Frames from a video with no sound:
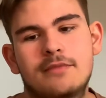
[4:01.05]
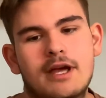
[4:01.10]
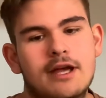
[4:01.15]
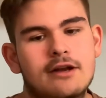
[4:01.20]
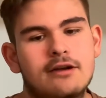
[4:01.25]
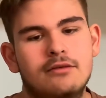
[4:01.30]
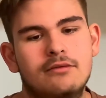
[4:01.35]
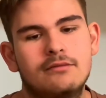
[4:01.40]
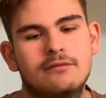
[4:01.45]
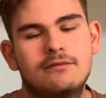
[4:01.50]
I
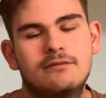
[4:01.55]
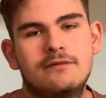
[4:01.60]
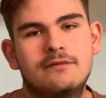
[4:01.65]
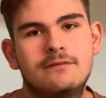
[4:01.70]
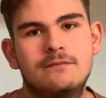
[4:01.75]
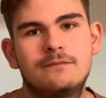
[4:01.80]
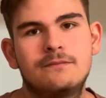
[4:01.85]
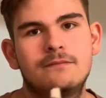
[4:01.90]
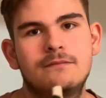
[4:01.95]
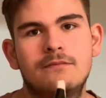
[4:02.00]
don't
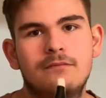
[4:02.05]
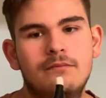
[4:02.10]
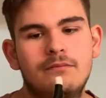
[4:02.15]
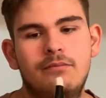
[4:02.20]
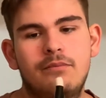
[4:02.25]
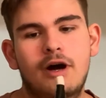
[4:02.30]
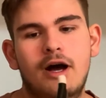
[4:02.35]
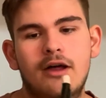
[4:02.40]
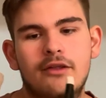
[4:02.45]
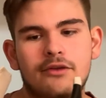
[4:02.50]

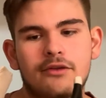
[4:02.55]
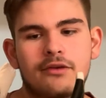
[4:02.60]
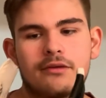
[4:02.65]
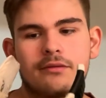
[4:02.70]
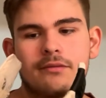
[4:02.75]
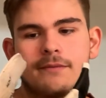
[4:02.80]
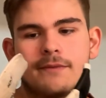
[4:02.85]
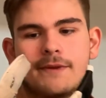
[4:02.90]
bother